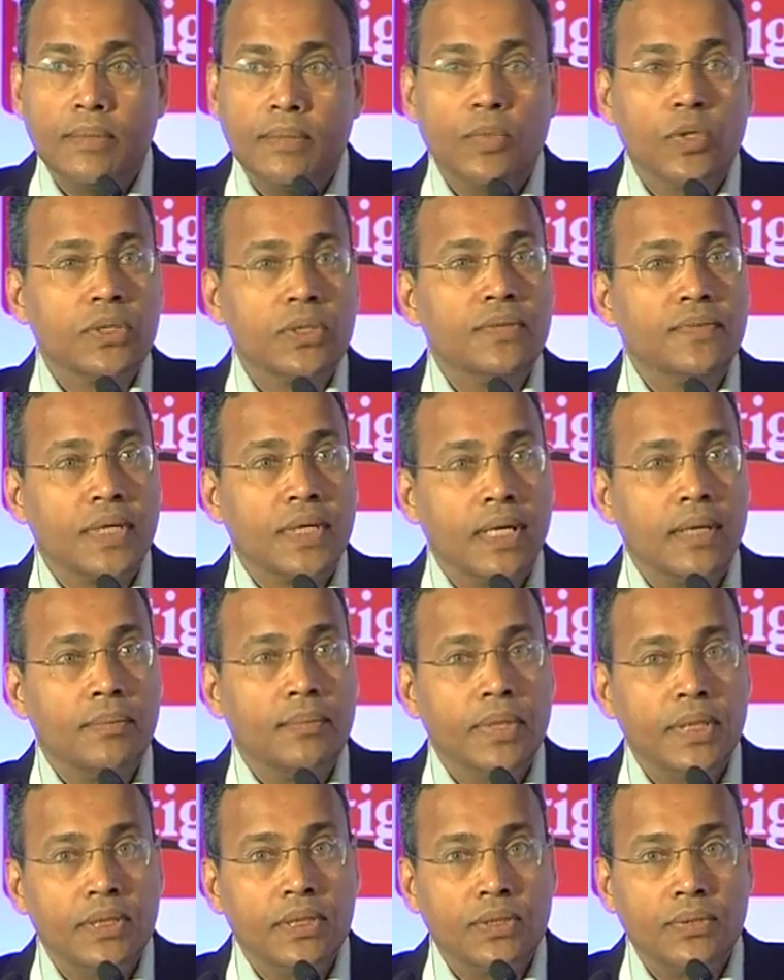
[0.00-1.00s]
and most of our
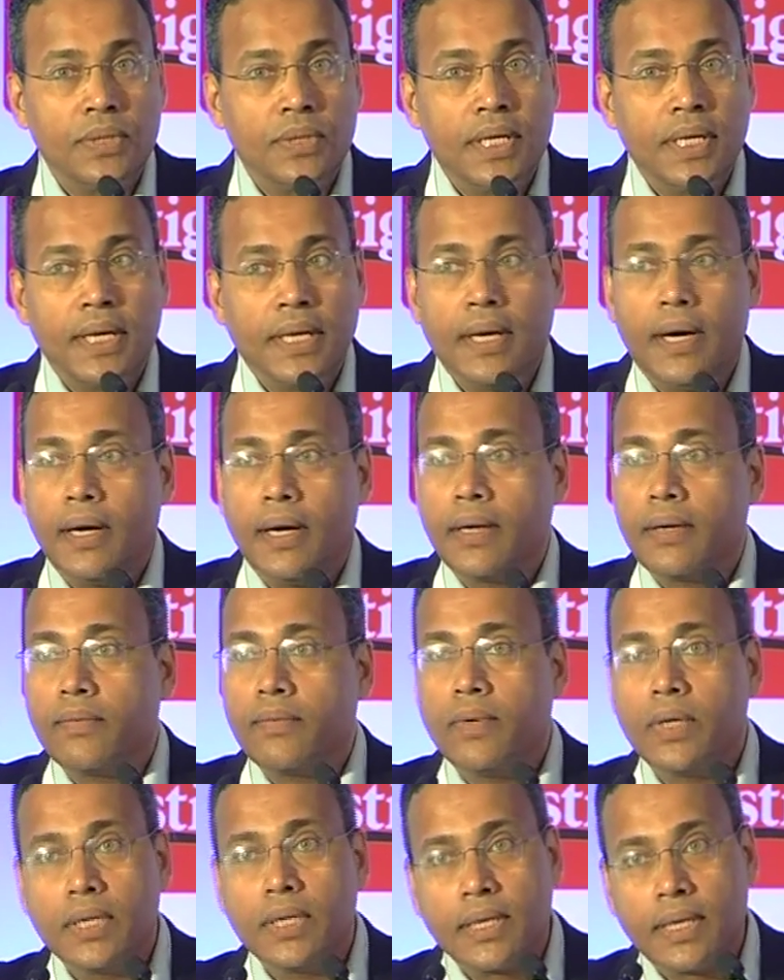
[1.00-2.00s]
companies today are
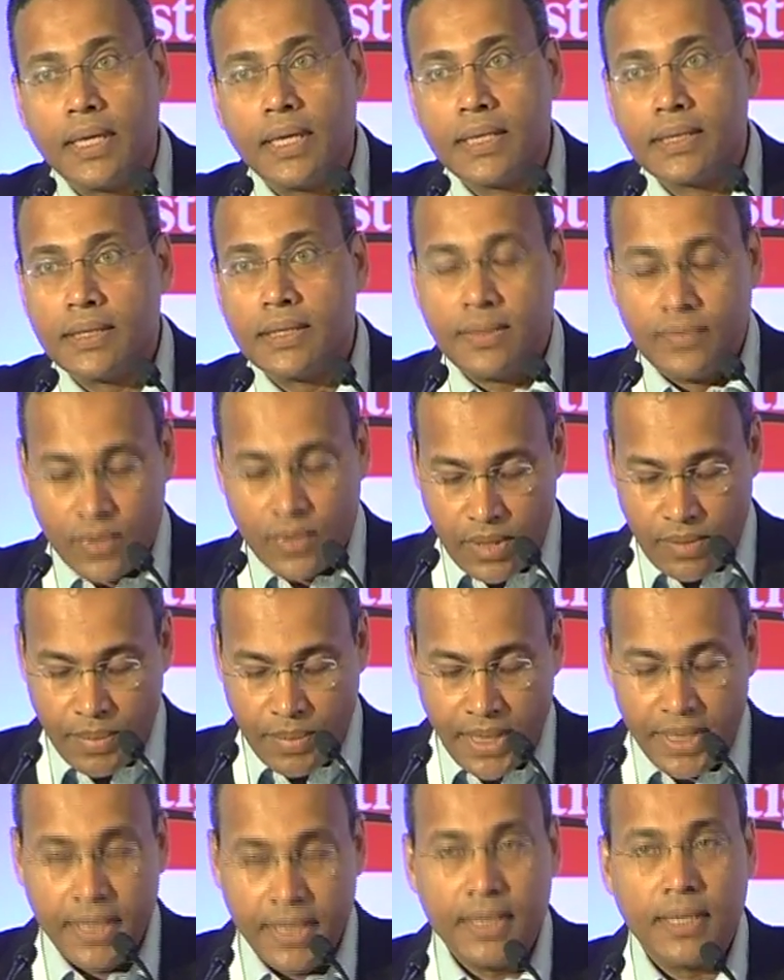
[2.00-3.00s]
world-class and
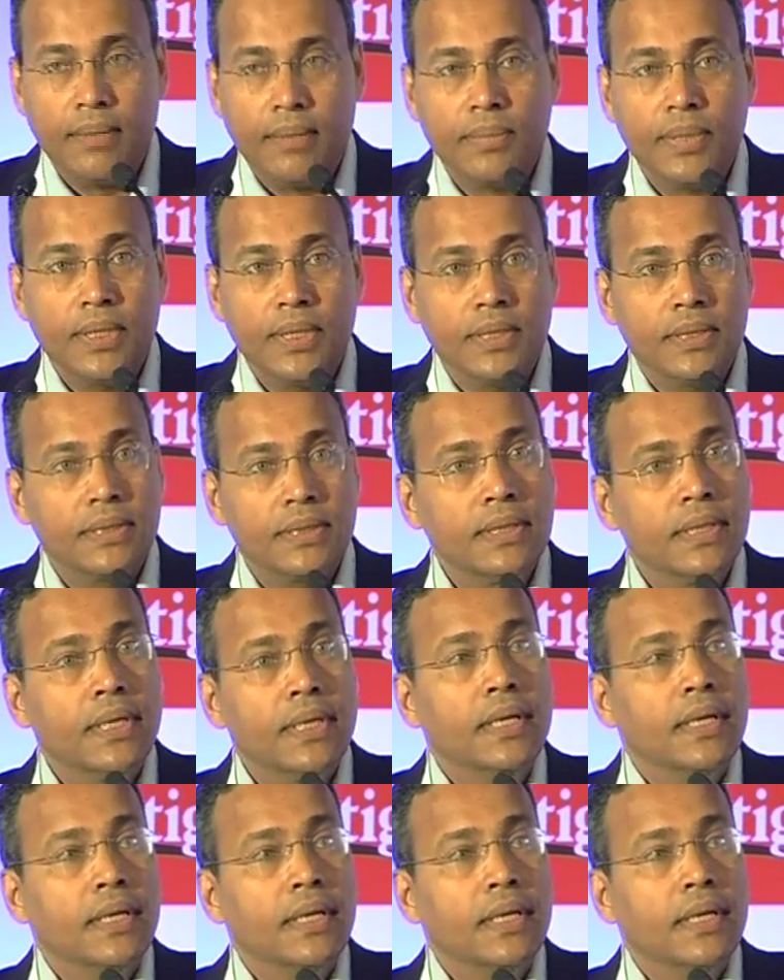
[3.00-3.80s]
world-beating companies,